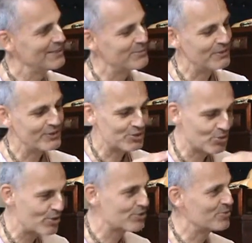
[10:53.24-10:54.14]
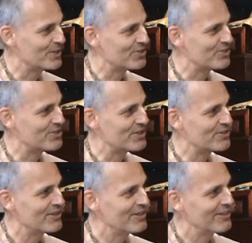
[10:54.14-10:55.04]
but if he talks to us and says,
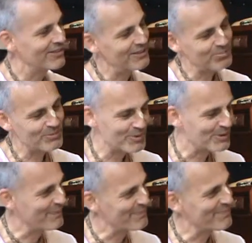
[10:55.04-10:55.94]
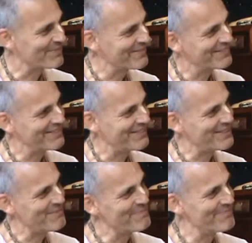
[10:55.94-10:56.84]
"Oh Prabhu,
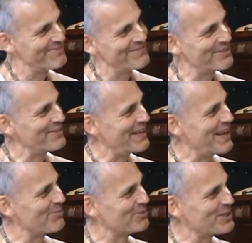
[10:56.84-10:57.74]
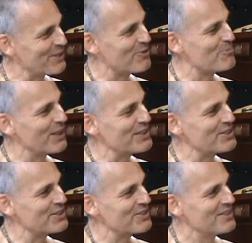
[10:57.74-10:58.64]
I'm not able to give you
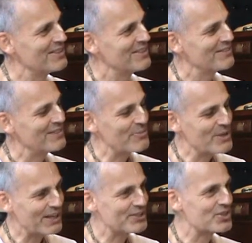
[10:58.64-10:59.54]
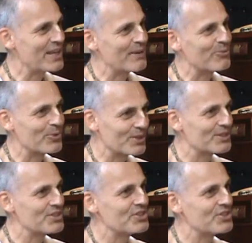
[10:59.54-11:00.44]
blessings," then we understand what it is